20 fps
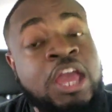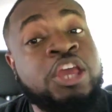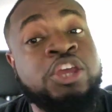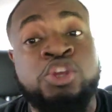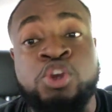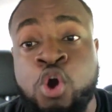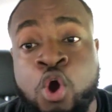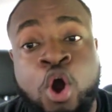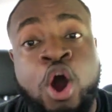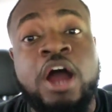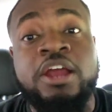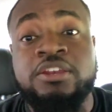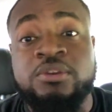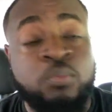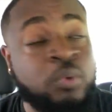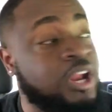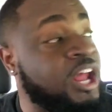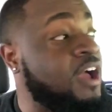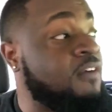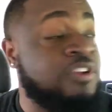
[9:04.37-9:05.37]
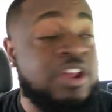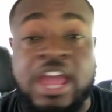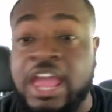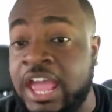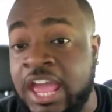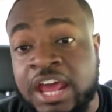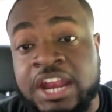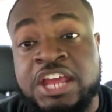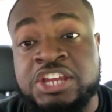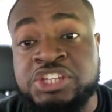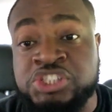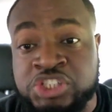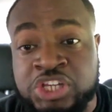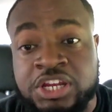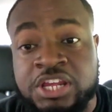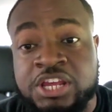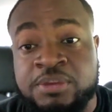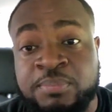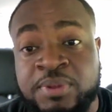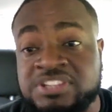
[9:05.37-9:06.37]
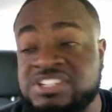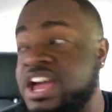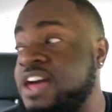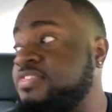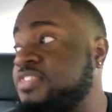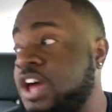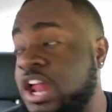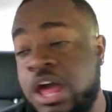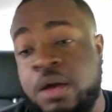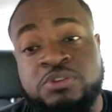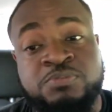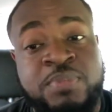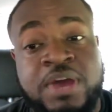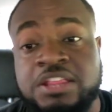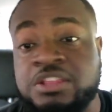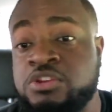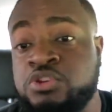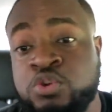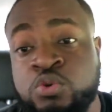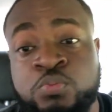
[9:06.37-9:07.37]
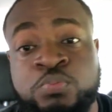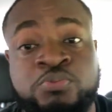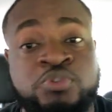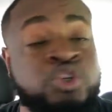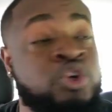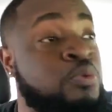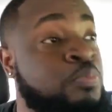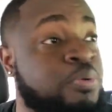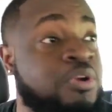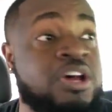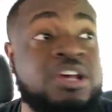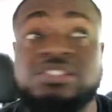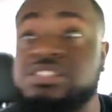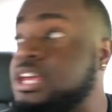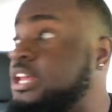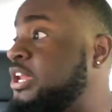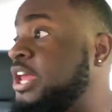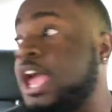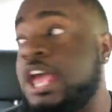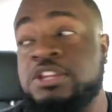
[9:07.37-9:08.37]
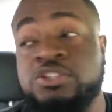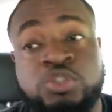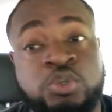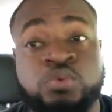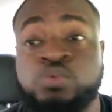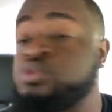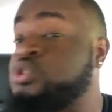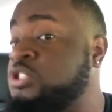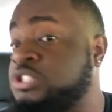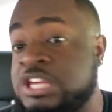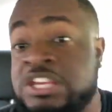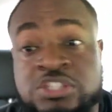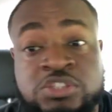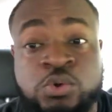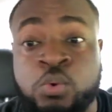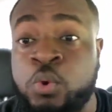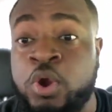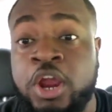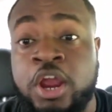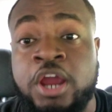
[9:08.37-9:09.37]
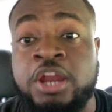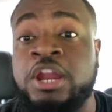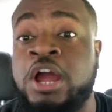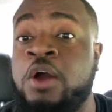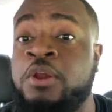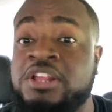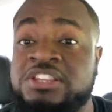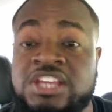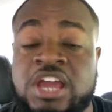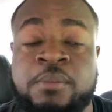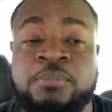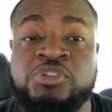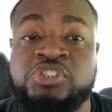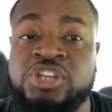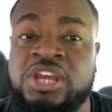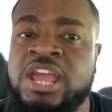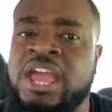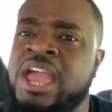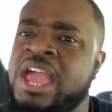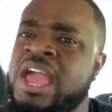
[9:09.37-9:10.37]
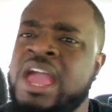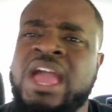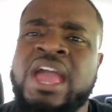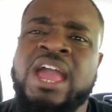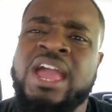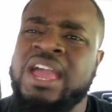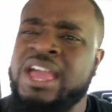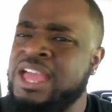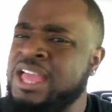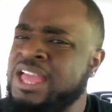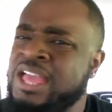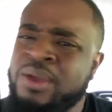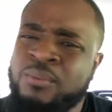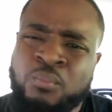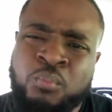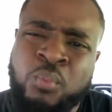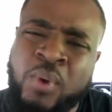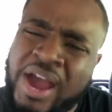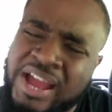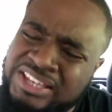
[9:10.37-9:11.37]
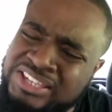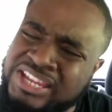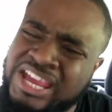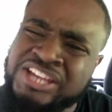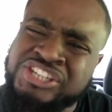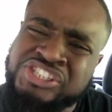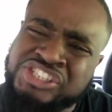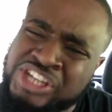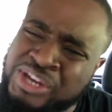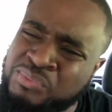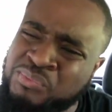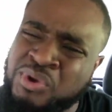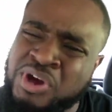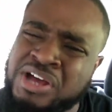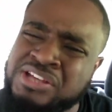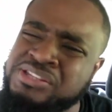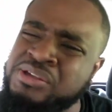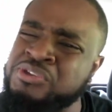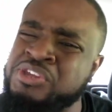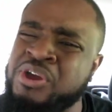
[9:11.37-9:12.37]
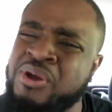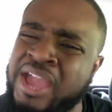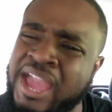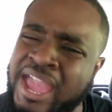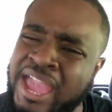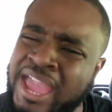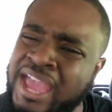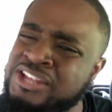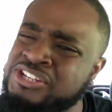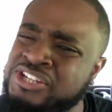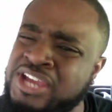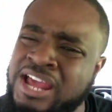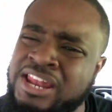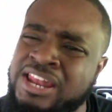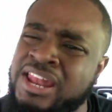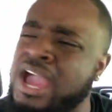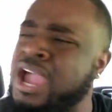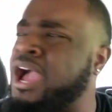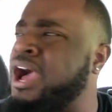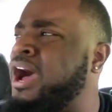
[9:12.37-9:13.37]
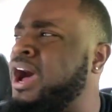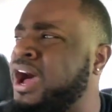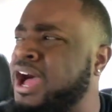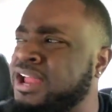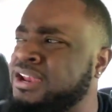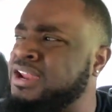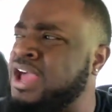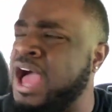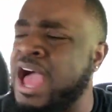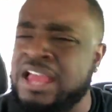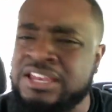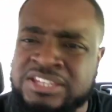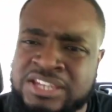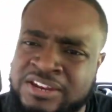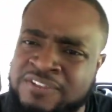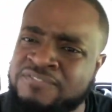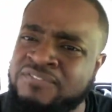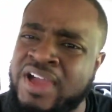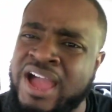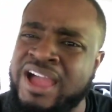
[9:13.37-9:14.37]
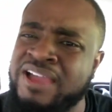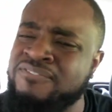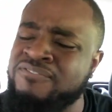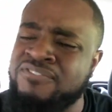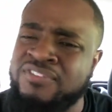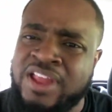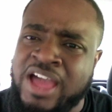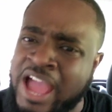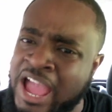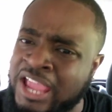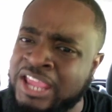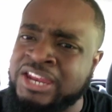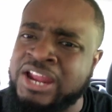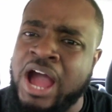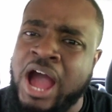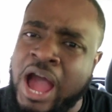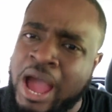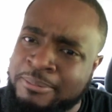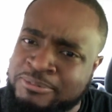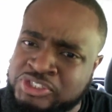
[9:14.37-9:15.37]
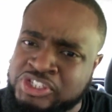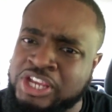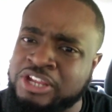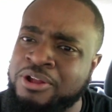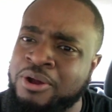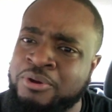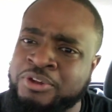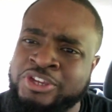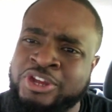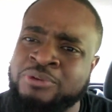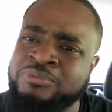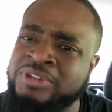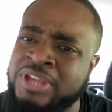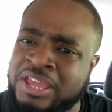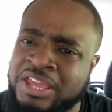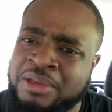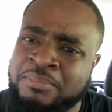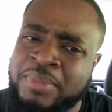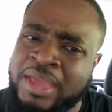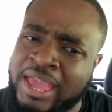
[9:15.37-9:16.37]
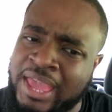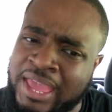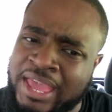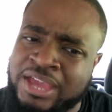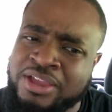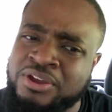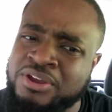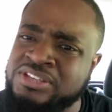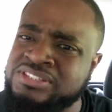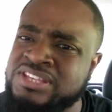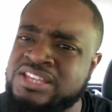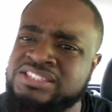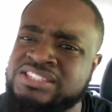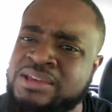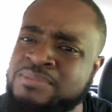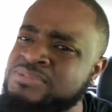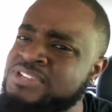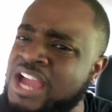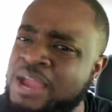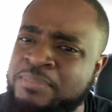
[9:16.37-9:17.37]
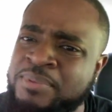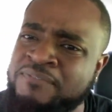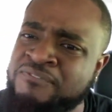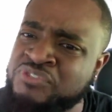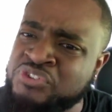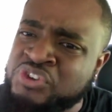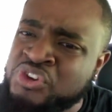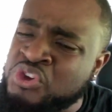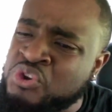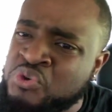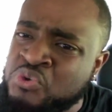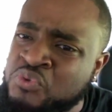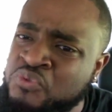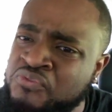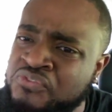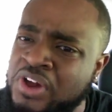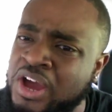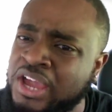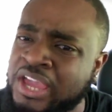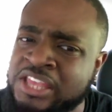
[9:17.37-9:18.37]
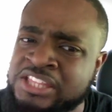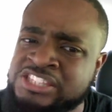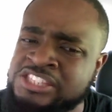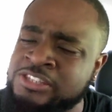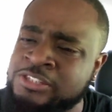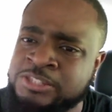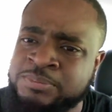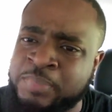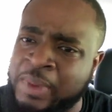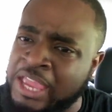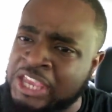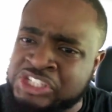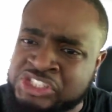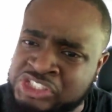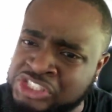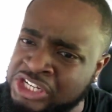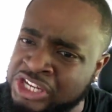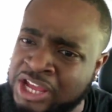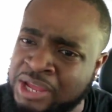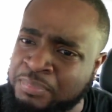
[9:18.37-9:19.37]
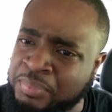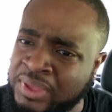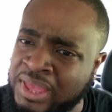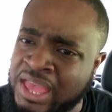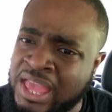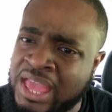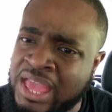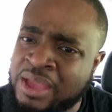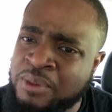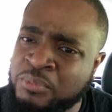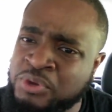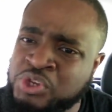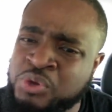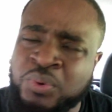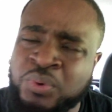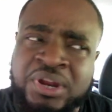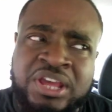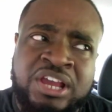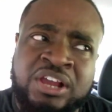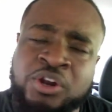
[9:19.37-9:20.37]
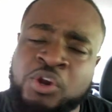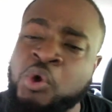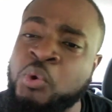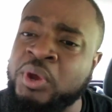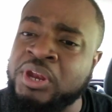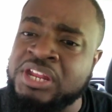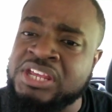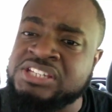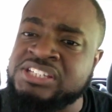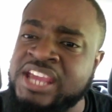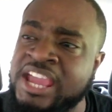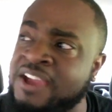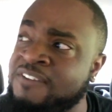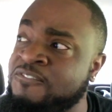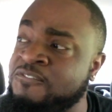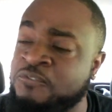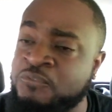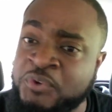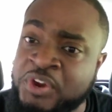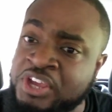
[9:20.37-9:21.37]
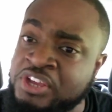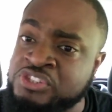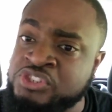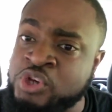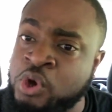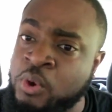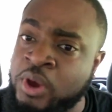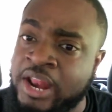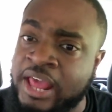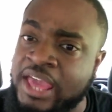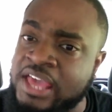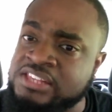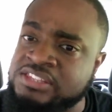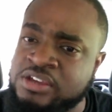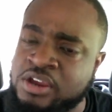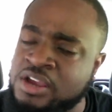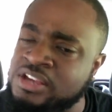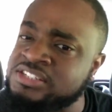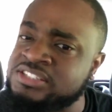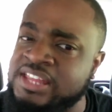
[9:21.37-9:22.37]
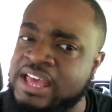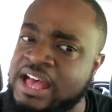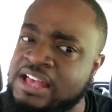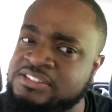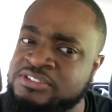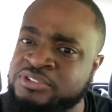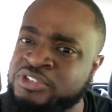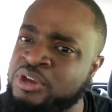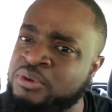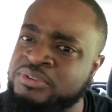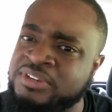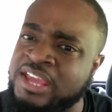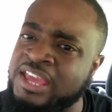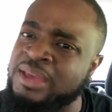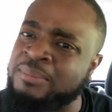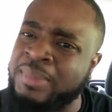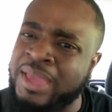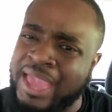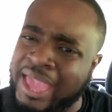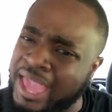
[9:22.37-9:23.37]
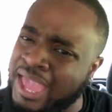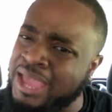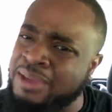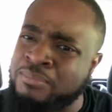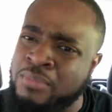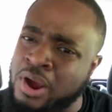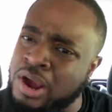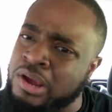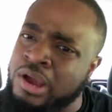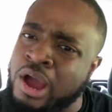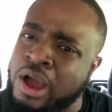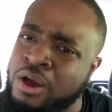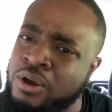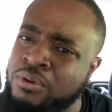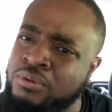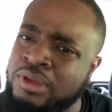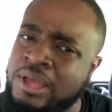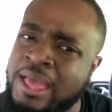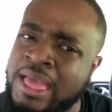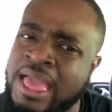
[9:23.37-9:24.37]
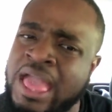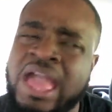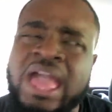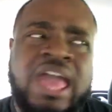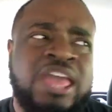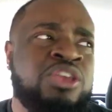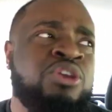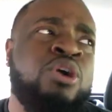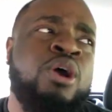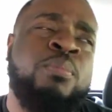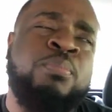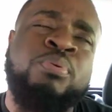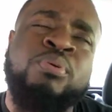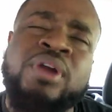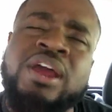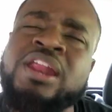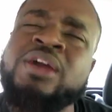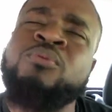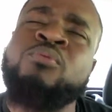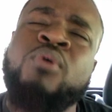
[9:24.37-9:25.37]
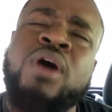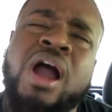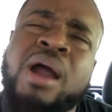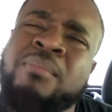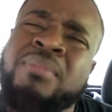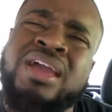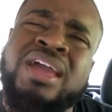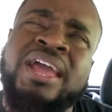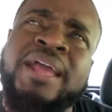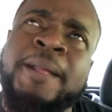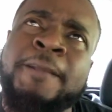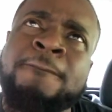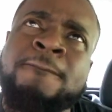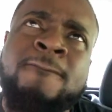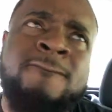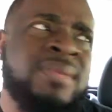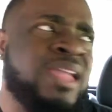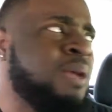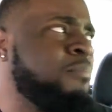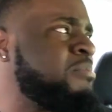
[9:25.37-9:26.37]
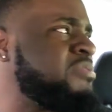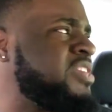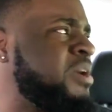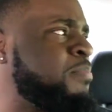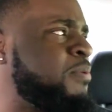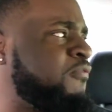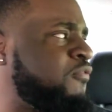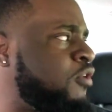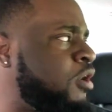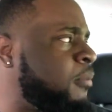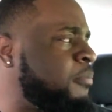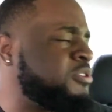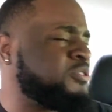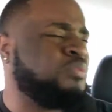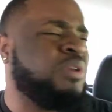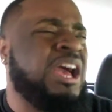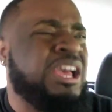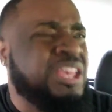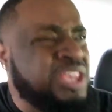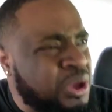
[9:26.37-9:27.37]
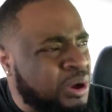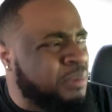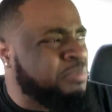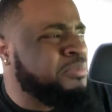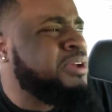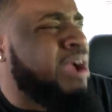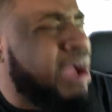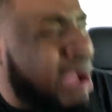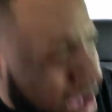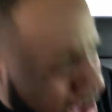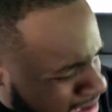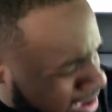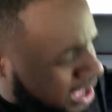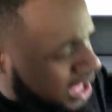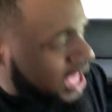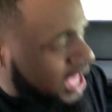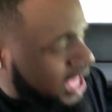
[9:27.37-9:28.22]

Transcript: your whatever the hell that shit is, bitch. I thought I was about to do two plus and and c squared and all that type of shit what that shit was on your head trying like an unidentified flying object on your damn head, girl. Is that some type of new fucking spaceship? But you ain't gluing these damn freakazoid ass hairstyles on your damn head, Margeaux. And you a pretty woman. But that performance where I get up there, huh?